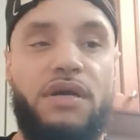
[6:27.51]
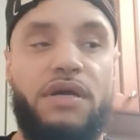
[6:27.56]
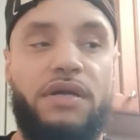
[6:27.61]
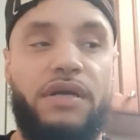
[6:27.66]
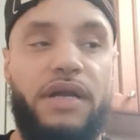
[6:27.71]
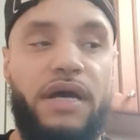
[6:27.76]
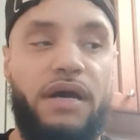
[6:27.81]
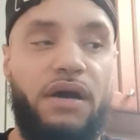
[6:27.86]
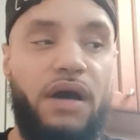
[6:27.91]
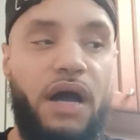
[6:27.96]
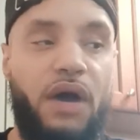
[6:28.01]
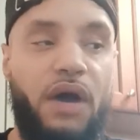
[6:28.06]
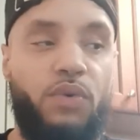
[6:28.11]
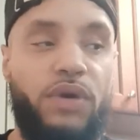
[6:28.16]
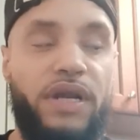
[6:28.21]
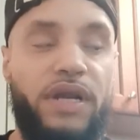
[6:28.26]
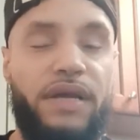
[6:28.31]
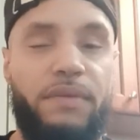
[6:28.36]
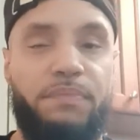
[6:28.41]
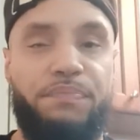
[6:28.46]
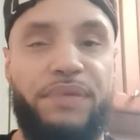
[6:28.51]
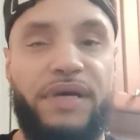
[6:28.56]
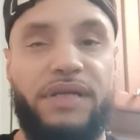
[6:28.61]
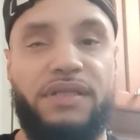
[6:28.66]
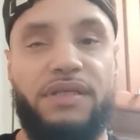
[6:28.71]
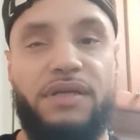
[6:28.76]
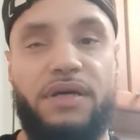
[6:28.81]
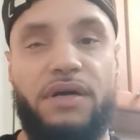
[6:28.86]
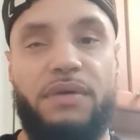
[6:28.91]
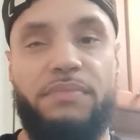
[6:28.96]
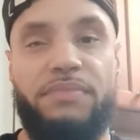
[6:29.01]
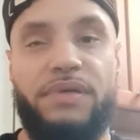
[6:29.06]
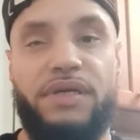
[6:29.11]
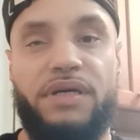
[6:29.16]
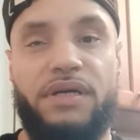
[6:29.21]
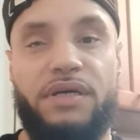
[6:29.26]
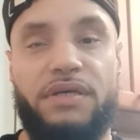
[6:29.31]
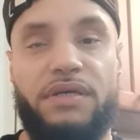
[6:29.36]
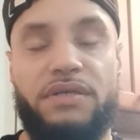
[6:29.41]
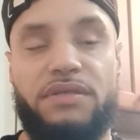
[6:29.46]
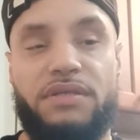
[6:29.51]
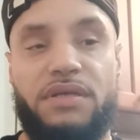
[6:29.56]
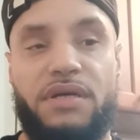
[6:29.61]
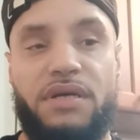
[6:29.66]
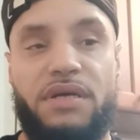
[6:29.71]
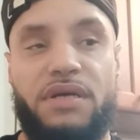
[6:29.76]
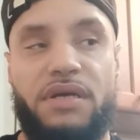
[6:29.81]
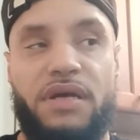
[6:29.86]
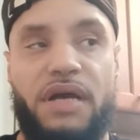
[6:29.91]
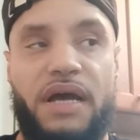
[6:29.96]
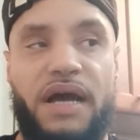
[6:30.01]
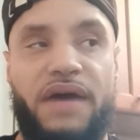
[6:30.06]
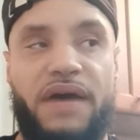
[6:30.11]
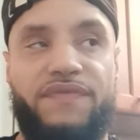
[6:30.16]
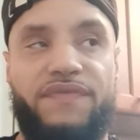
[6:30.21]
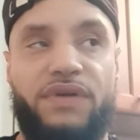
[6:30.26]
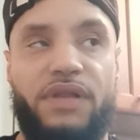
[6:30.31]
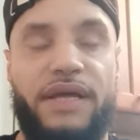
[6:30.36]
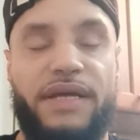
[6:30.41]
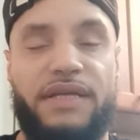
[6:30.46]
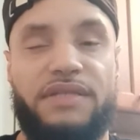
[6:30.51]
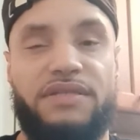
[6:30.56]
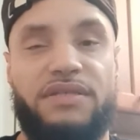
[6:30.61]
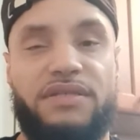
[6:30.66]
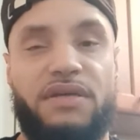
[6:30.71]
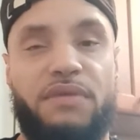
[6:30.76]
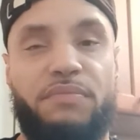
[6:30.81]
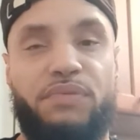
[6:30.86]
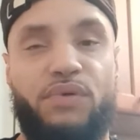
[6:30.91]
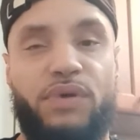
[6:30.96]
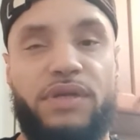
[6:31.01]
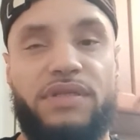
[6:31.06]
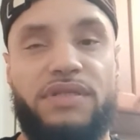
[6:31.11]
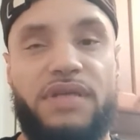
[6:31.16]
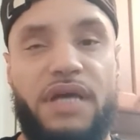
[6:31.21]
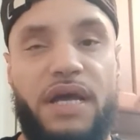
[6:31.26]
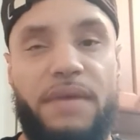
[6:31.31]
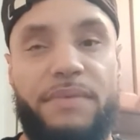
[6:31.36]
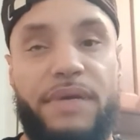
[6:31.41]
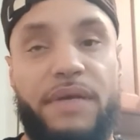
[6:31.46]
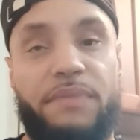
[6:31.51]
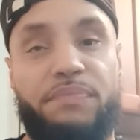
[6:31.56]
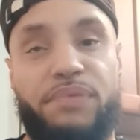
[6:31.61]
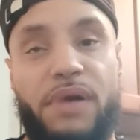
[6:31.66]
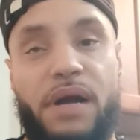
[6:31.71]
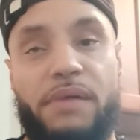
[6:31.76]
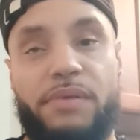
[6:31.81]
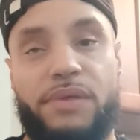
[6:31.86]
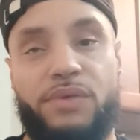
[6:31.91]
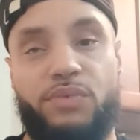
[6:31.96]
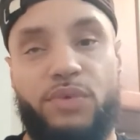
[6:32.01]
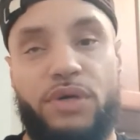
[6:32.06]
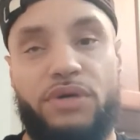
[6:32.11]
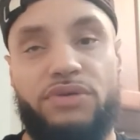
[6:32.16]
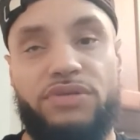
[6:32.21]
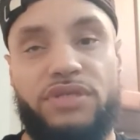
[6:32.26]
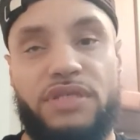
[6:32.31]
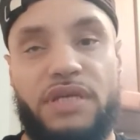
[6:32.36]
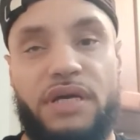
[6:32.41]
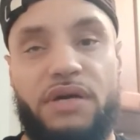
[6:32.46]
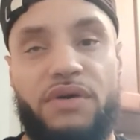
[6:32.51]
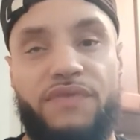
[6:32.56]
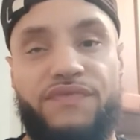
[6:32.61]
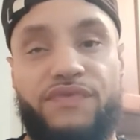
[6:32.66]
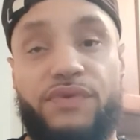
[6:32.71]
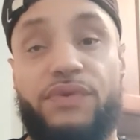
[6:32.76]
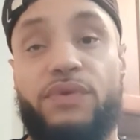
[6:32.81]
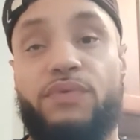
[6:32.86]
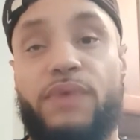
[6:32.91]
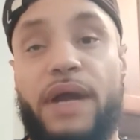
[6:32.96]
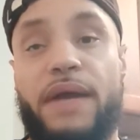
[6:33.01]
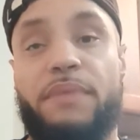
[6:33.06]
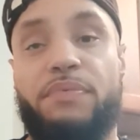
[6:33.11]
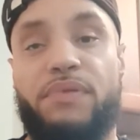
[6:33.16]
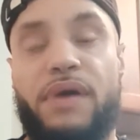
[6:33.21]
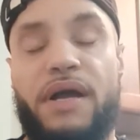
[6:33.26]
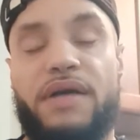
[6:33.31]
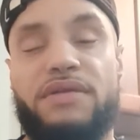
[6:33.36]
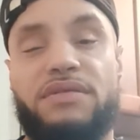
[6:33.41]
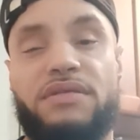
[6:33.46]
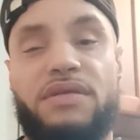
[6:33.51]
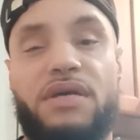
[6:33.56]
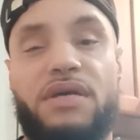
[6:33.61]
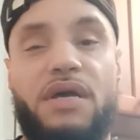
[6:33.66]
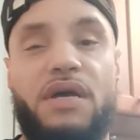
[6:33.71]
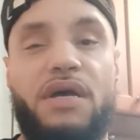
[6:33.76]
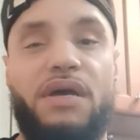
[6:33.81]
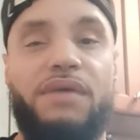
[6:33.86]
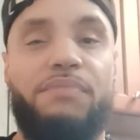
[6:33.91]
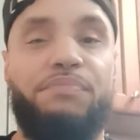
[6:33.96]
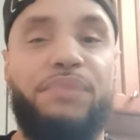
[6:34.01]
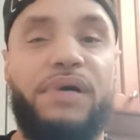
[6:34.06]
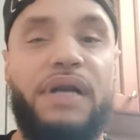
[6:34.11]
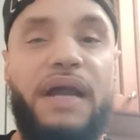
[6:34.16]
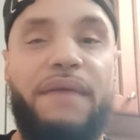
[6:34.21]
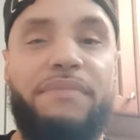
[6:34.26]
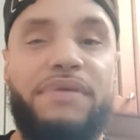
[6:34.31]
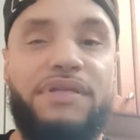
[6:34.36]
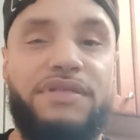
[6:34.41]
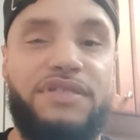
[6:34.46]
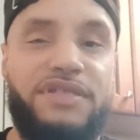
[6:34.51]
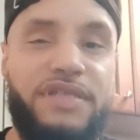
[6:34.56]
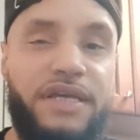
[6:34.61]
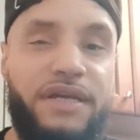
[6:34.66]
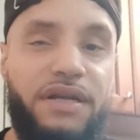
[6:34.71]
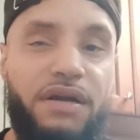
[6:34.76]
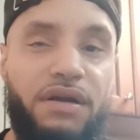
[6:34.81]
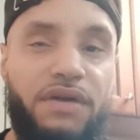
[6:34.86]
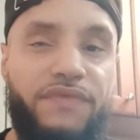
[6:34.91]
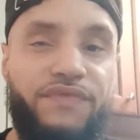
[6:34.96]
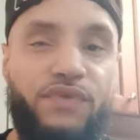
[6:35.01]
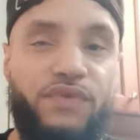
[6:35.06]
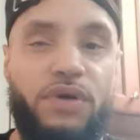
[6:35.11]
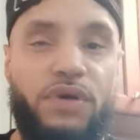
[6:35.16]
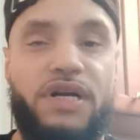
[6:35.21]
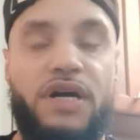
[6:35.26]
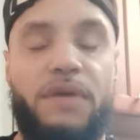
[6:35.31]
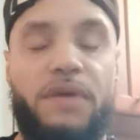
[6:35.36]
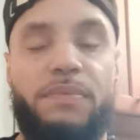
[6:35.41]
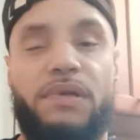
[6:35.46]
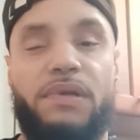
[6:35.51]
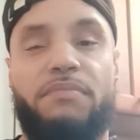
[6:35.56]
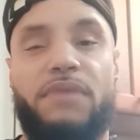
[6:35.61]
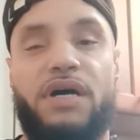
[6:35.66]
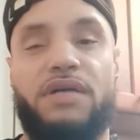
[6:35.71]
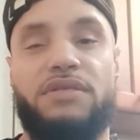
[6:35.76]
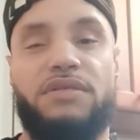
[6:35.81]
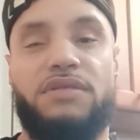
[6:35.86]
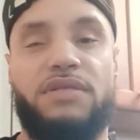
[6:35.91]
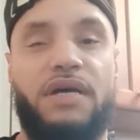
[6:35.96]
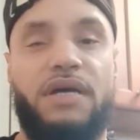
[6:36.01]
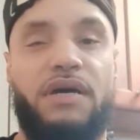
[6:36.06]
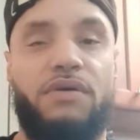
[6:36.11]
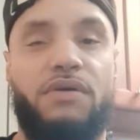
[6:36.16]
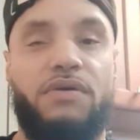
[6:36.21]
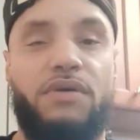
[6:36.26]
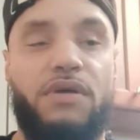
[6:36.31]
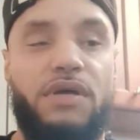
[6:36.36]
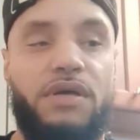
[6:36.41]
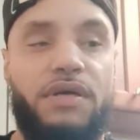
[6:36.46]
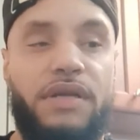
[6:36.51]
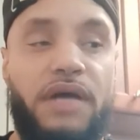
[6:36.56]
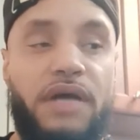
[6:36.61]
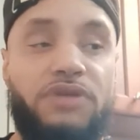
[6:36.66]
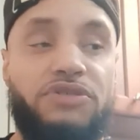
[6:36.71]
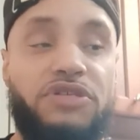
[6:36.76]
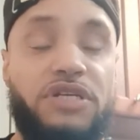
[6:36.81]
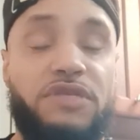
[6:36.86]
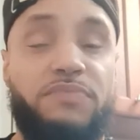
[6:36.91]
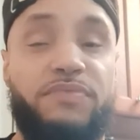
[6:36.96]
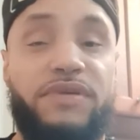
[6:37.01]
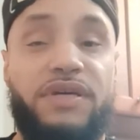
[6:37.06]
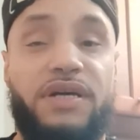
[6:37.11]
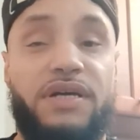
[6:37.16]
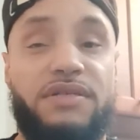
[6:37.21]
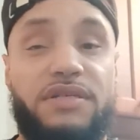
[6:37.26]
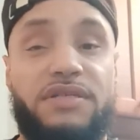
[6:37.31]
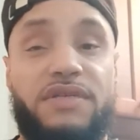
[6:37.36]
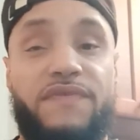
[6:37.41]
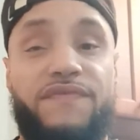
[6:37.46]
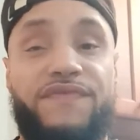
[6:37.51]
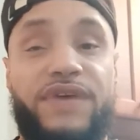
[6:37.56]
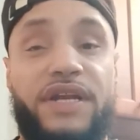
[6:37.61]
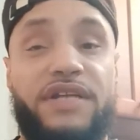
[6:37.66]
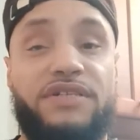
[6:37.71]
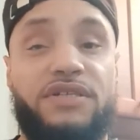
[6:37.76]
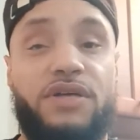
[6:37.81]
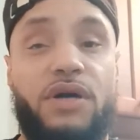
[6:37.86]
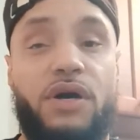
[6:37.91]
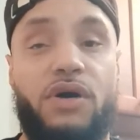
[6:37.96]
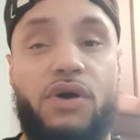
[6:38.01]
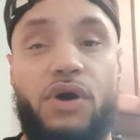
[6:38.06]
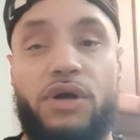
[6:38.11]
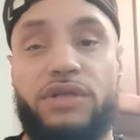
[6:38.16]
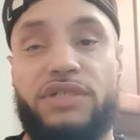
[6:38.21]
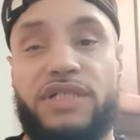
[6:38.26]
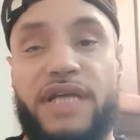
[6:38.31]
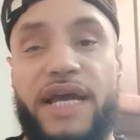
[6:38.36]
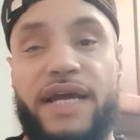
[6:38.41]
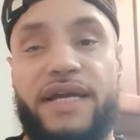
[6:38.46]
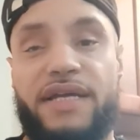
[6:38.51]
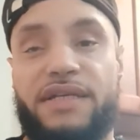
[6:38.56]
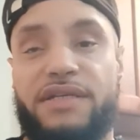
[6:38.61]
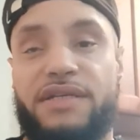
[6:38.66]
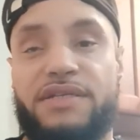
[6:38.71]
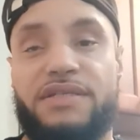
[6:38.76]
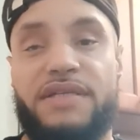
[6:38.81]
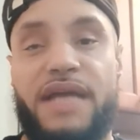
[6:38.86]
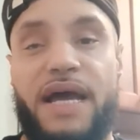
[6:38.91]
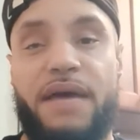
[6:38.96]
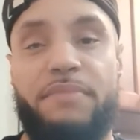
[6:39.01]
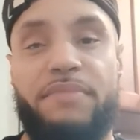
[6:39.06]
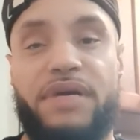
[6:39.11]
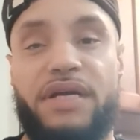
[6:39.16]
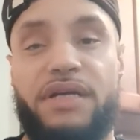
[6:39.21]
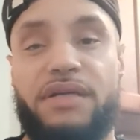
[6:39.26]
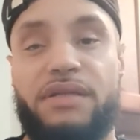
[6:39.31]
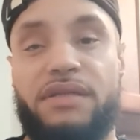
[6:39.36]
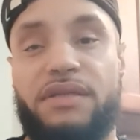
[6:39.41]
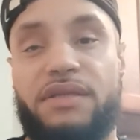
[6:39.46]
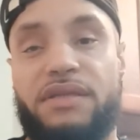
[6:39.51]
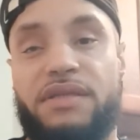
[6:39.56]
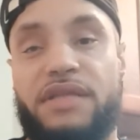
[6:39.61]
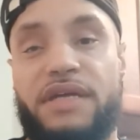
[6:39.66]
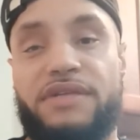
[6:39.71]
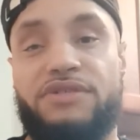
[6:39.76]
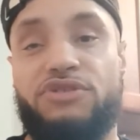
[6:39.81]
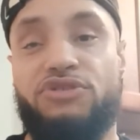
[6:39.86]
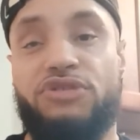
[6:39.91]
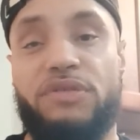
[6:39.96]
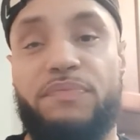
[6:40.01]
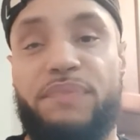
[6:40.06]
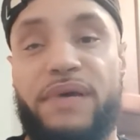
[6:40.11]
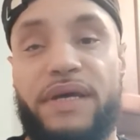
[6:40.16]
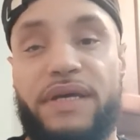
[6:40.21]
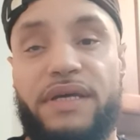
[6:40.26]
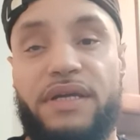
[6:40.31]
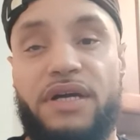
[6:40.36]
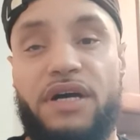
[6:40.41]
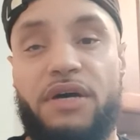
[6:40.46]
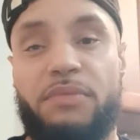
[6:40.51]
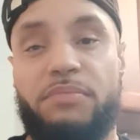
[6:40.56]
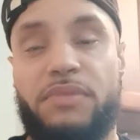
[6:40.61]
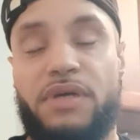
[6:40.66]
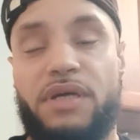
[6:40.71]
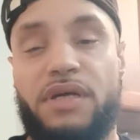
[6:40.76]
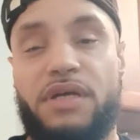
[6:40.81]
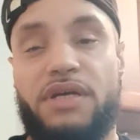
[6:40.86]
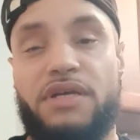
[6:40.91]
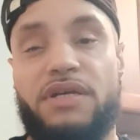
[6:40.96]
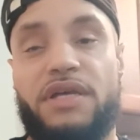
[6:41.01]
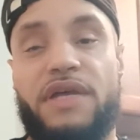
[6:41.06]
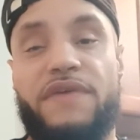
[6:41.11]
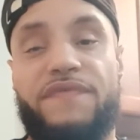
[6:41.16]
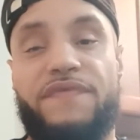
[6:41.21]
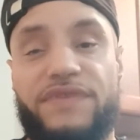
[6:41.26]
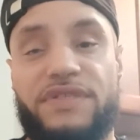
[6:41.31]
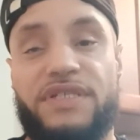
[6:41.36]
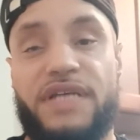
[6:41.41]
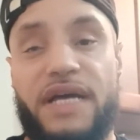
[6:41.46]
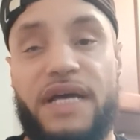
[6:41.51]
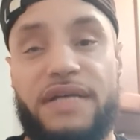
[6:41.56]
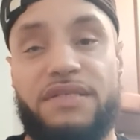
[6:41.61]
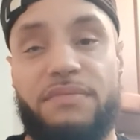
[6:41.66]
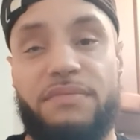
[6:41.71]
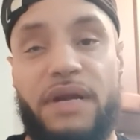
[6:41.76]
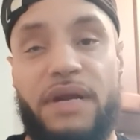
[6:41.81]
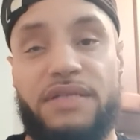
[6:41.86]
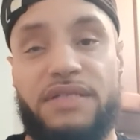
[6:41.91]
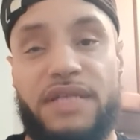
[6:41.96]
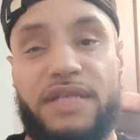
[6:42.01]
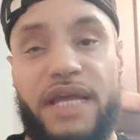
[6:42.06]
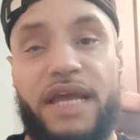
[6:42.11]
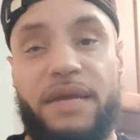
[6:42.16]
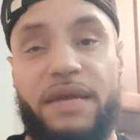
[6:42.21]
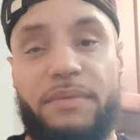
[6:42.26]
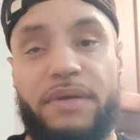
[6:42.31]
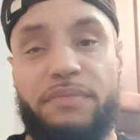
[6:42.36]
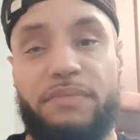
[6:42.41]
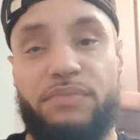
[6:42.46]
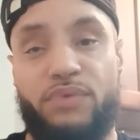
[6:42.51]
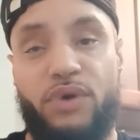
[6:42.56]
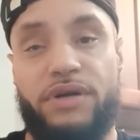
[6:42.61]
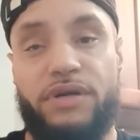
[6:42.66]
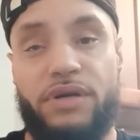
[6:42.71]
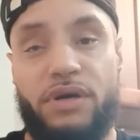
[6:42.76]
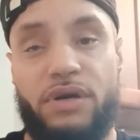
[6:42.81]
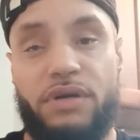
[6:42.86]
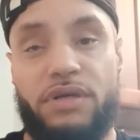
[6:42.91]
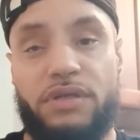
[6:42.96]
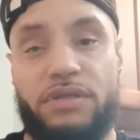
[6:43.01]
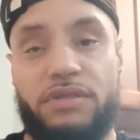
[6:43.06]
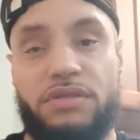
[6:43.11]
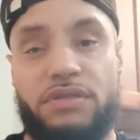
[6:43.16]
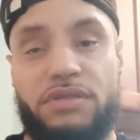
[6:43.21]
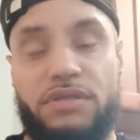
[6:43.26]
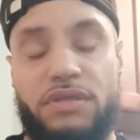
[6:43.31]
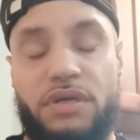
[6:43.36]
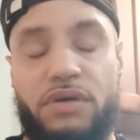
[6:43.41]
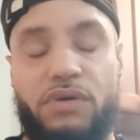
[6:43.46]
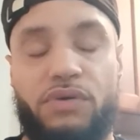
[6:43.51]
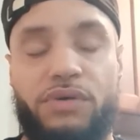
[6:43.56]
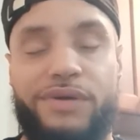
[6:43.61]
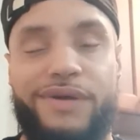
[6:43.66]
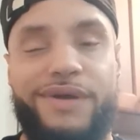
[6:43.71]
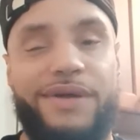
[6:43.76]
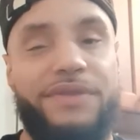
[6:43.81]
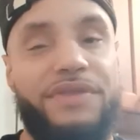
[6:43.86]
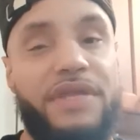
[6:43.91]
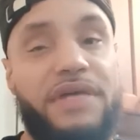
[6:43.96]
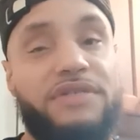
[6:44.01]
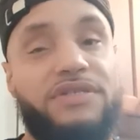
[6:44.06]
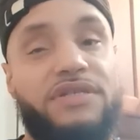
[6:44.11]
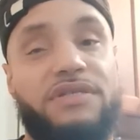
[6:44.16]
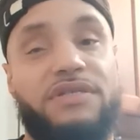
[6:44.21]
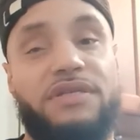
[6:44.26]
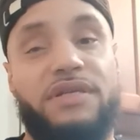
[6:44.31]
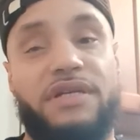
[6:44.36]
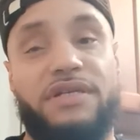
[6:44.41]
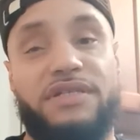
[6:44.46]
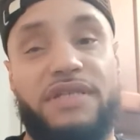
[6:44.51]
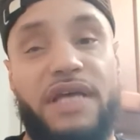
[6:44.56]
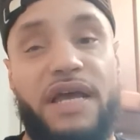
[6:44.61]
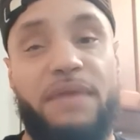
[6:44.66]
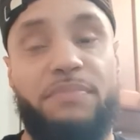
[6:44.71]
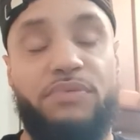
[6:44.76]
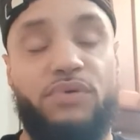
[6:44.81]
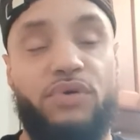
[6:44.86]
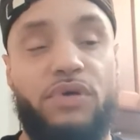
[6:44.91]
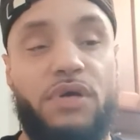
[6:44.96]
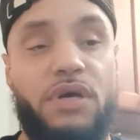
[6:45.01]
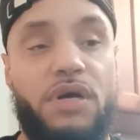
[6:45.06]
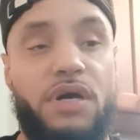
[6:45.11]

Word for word: Now, I went ahead and picked it up because I feel like at some point in time it probably will sell for the right price, but I've been sitting on it for a couple of months now. Now, just because it's a vintage Carhartt jacket does not mean that you should pick it up if it's got somebody's name embroidered on it. So that's just an example.